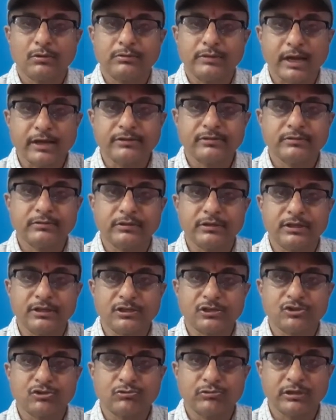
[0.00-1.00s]
tighten
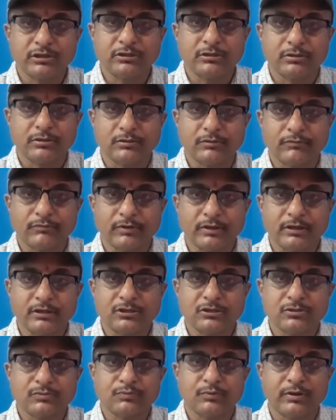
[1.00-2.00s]
his teeth very
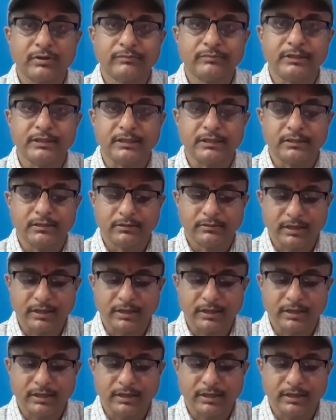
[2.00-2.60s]
firmly.